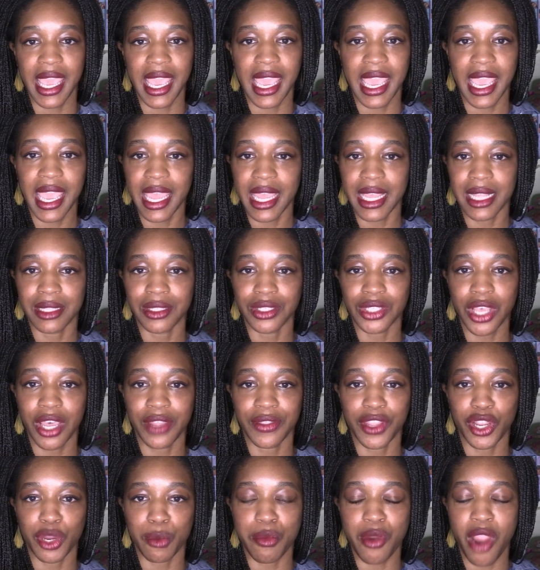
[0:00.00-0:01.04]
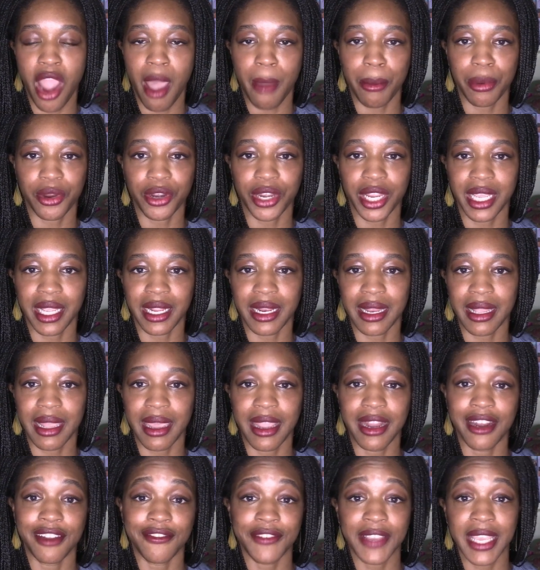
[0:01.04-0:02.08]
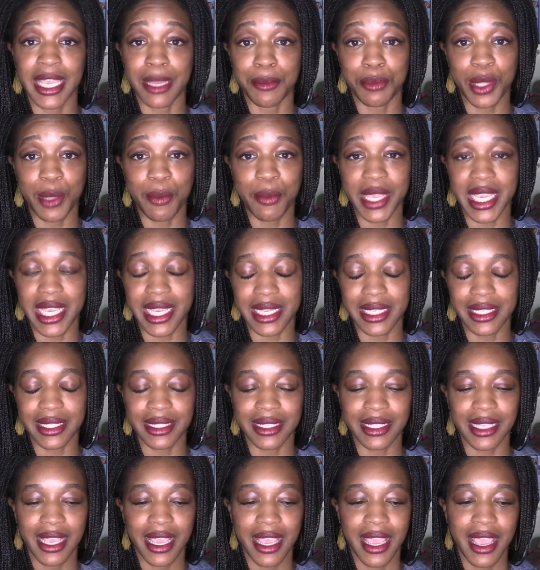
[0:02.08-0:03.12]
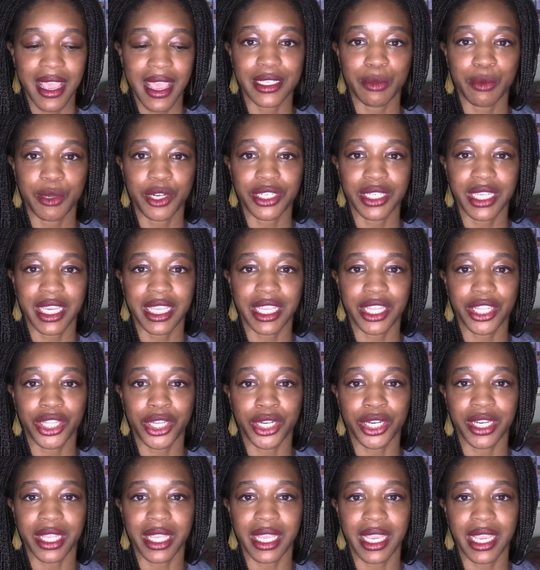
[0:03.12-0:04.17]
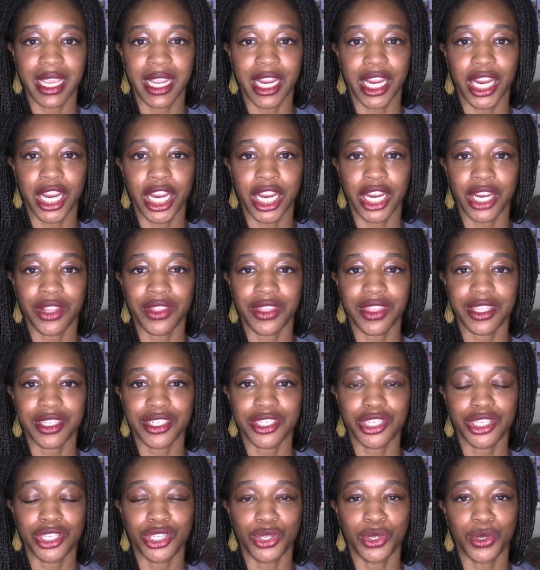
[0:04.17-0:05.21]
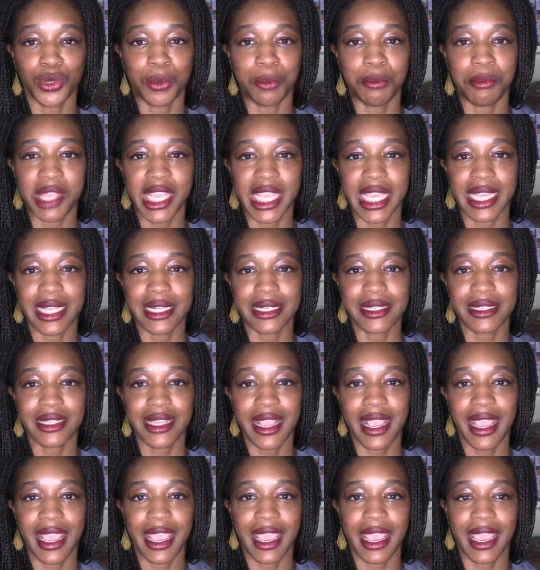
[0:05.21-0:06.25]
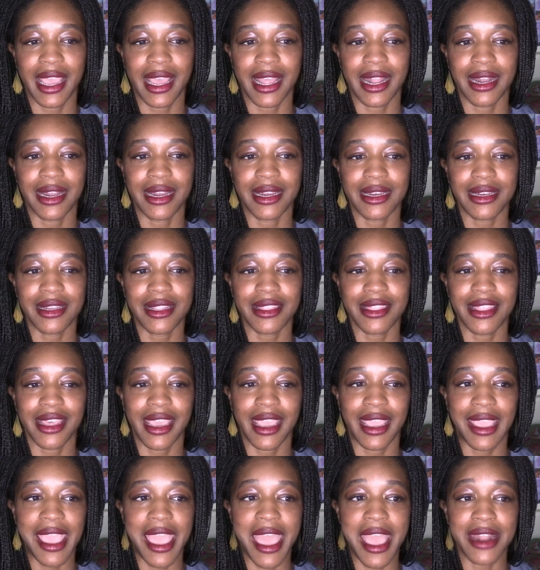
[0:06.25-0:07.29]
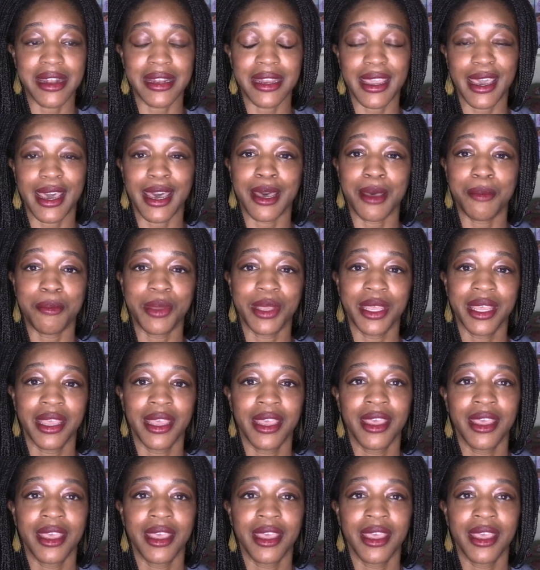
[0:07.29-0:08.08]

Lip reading: hands on their property to kind of keep the peace. This particular year, the two meet and they end up